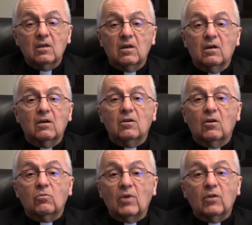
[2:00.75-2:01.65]

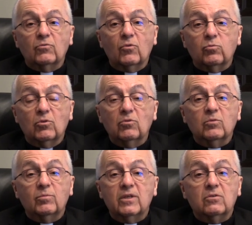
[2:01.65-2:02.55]
around the
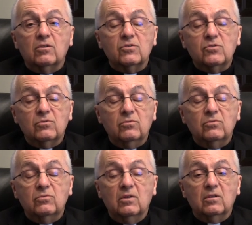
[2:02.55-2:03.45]
world because
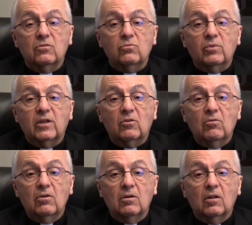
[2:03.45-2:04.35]
you
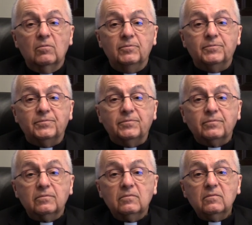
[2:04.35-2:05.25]
recall
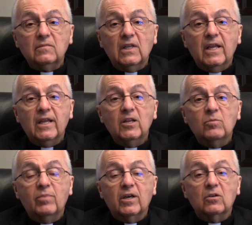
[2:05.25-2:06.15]
it
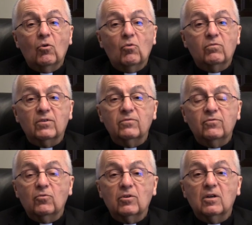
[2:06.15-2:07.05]
had been over
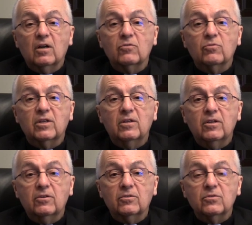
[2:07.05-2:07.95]
400
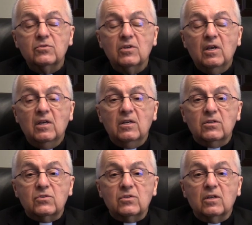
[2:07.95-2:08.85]
years
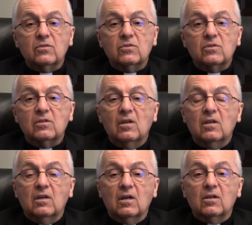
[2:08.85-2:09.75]
since
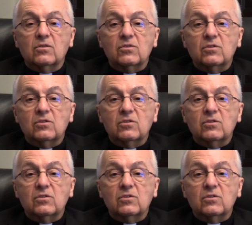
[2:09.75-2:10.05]
a